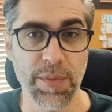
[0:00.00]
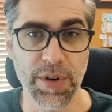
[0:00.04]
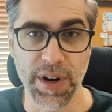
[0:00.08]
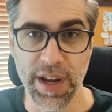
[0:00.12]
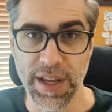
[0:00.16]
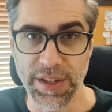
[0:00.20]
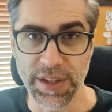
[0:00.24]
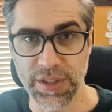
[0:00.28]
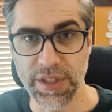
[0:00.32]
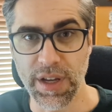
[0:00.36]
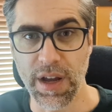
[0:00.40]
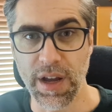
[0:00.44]

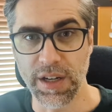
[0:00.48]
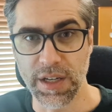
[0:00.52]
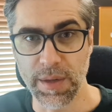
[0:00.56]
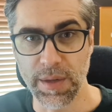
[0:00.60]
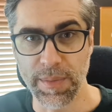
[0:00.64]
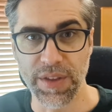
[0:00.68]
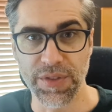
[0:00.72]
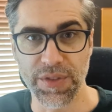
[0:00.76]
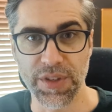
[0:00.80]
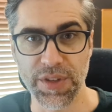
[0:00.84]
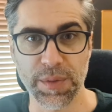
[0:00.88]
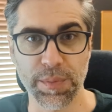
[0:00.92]
has talked
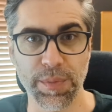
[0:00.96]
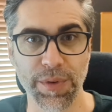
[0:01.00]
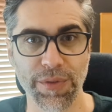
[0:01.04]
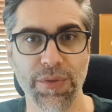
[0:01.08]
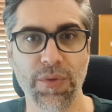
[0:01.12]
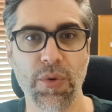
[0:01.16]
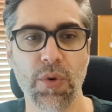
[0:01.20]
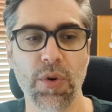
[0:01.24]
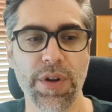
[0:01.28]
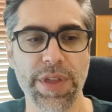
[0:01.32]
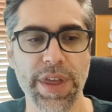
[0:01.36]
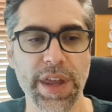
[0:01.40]
about this
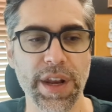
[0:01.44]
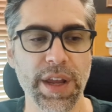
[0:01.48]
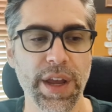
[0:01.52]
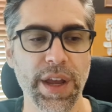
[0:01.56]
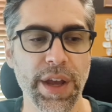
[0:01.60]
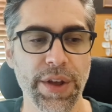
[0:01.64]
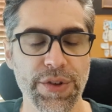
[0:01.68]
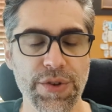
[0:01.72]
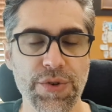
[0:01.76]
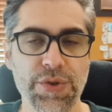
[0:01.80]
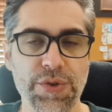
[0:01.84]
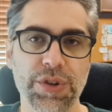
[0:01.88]
before, that
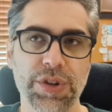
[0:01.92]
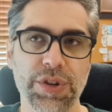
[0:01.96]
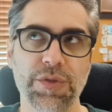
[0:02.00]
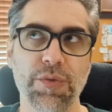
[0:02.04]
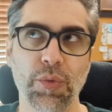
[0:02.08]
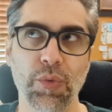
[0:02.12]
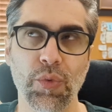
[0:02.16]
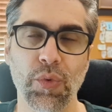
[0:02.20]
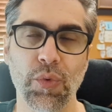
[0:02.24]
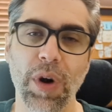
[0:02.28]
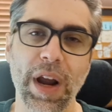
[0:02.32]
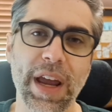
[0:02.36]
you should
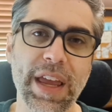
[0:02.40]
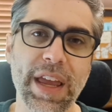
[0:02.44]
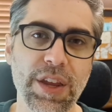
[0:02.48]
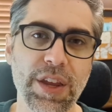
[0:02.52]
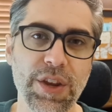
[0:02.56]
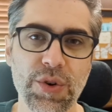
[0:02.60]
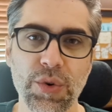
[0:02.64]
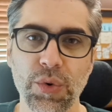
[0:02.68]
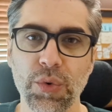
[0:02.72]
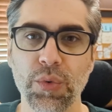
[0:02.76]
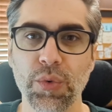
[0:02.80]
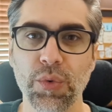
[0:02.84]
write
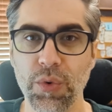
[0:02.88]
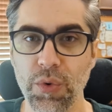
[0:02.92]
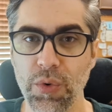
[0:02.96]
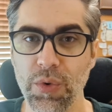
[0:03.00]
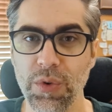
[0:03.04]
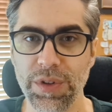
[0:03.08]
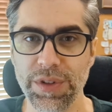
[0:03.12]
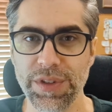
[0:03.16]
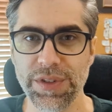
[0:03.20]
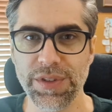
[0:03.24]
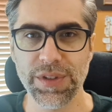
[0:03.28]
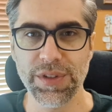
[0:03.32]
your
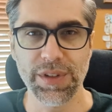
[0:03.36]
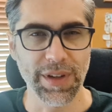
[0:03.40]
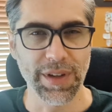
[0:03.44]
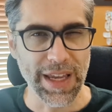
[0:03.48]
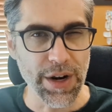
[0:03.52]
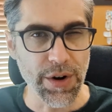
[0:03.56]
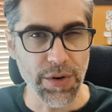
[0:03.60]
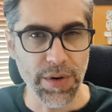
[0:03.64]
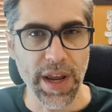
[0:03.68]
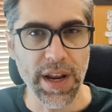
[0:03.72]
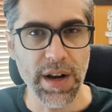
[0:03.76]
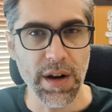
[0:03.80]
rules,
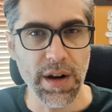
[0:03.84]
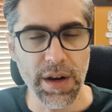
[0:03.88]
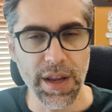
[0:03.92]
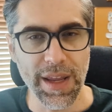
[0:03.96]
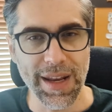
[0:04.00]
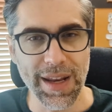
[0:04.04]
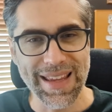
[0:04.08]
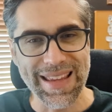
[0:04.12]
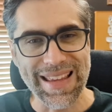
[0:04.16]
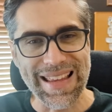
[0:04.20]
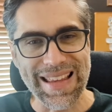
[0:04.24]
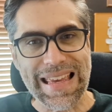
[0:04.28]
iterate on
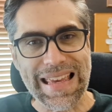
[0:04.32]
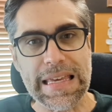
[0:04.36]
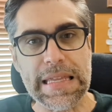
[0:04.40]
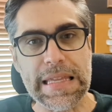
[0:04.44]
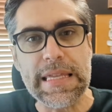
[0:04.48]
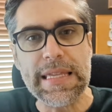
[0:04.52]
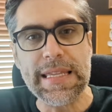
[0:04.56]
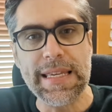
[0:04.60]
it, in the